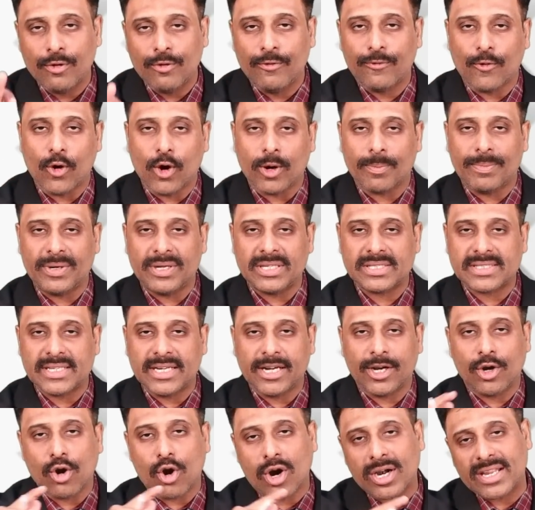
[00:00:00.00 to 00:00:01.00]
4%,
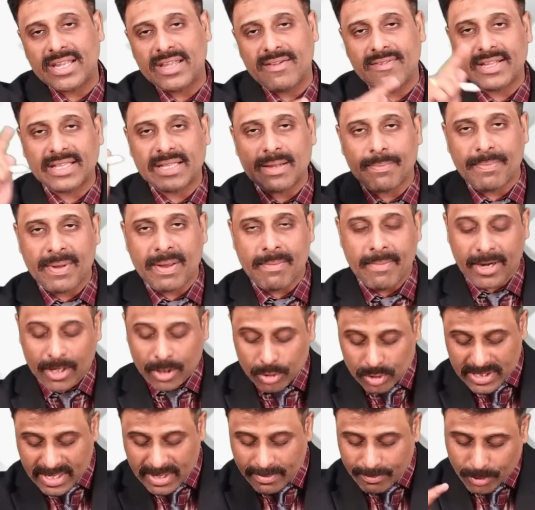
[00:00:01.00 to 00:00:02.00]
not giving the payment to
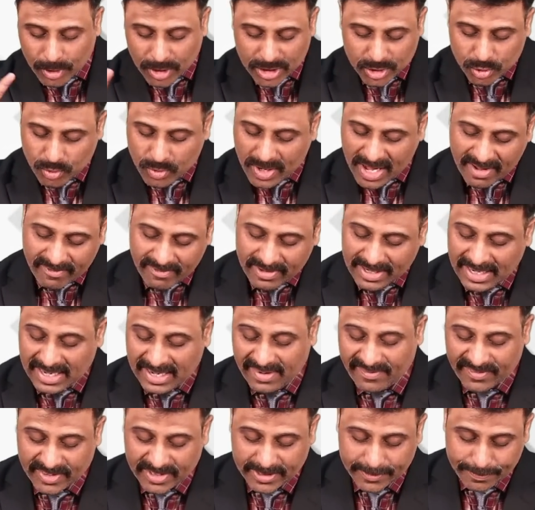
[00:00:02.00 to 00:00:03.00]
the employees who have
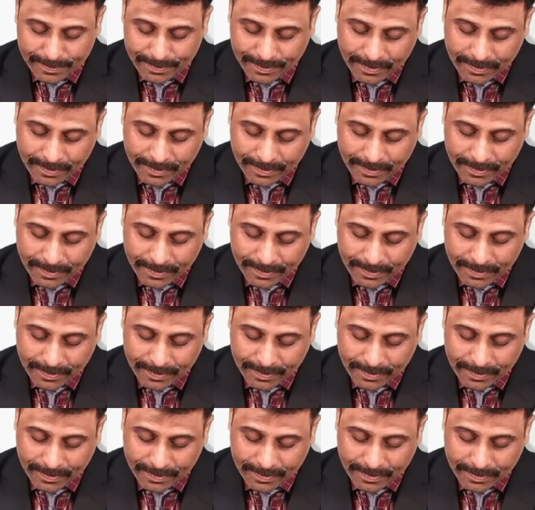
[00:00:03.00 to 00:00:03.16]
left.